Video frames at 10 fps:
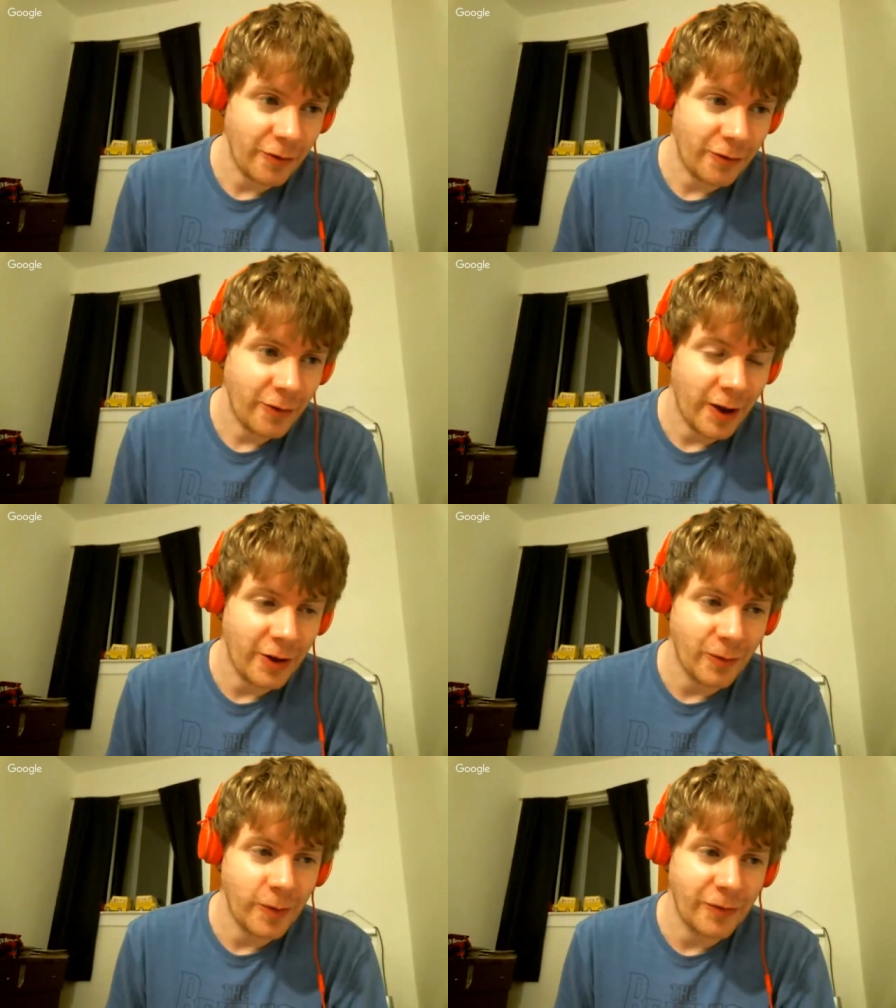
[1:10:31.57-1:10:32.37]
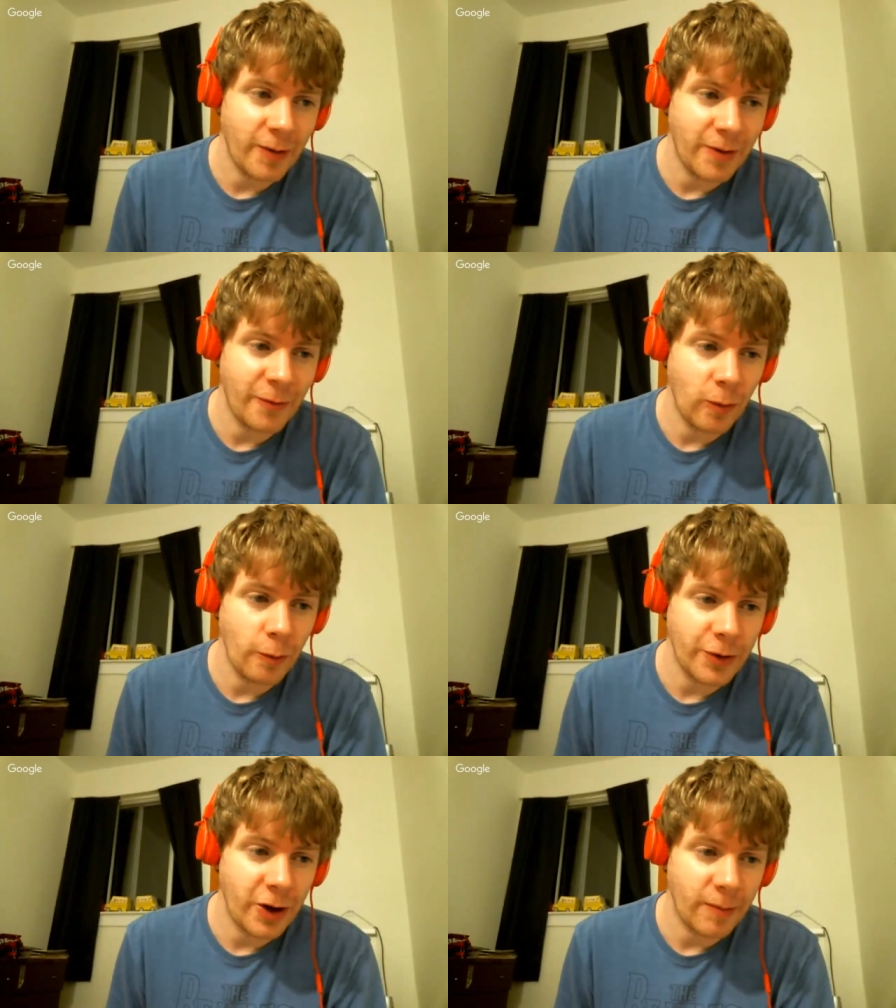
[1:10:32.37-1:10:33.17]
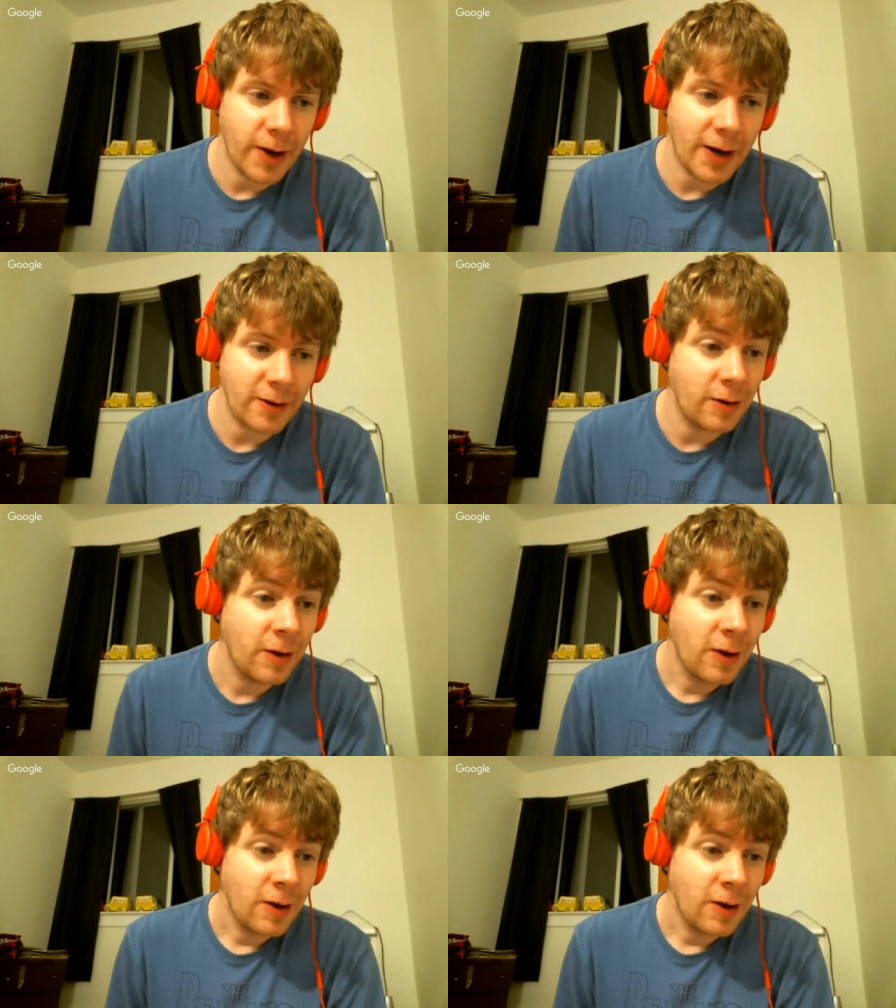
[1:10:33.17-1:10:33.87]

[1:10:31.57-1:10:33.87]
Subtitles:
Because as we said before, we talked about acting,